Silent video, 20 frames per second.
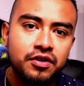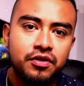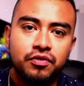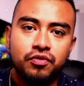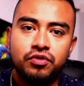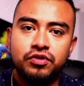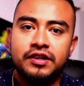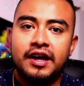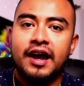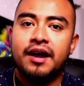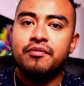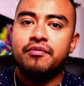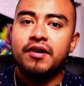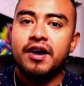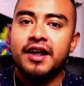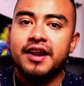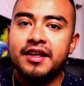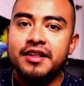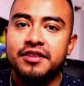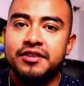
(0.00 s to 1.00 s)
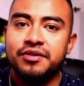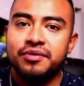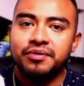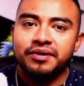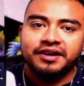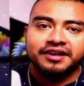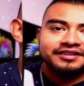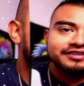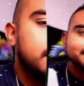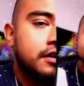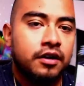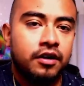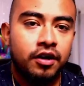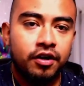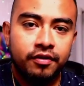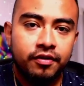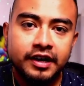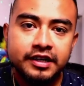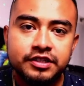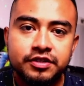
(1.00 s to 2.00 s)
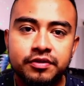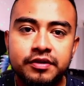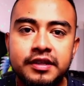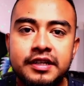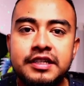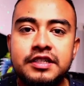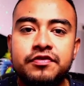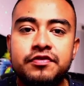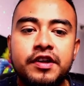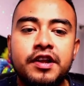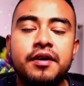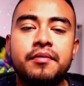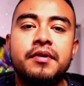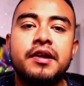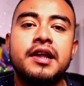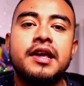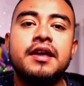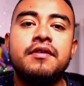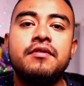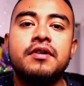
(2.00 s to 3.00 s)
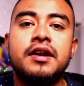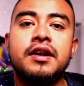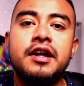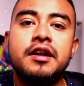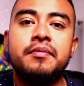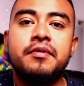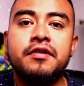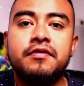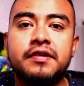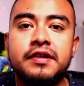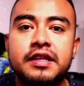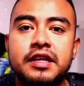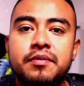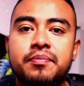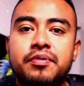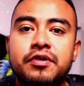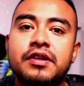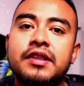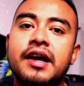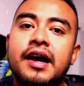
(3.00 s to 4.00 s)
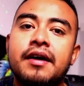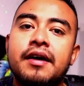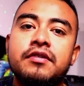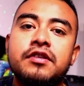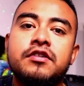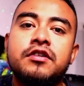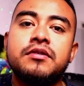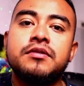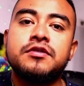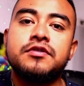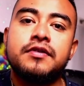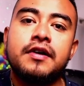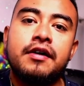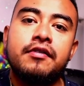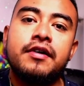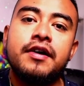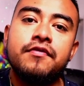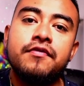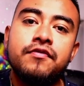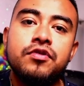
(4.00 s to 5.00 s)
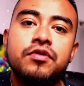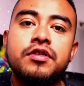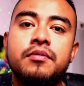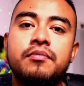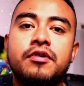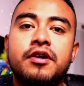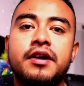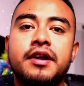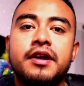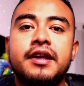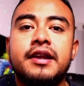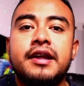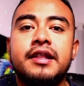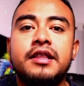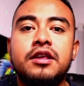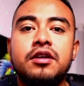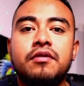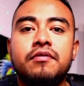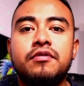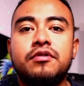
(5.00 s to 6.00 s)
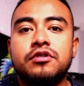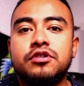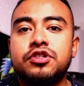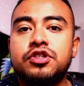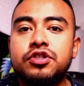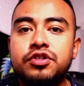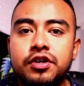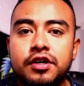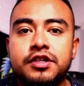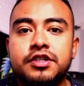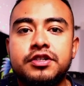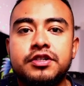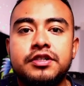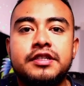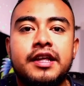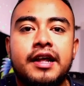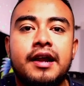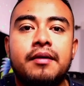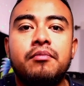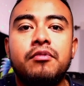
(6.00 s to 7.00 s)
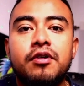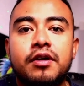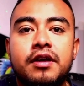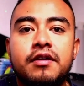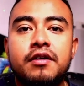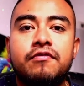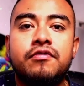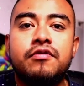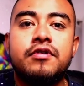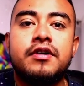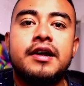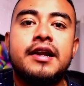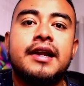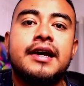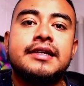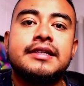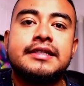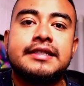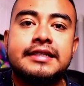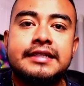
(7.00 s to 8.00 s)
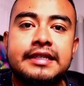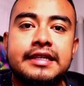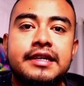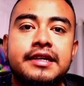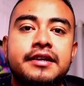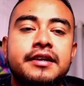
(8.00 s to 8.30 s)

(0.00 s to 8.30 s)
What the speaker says: dive right into it. All right, so in this video, I'm going to give you a little bit of a deeper dive in terms of how I view the market and the overall structures that I'm looking for and I see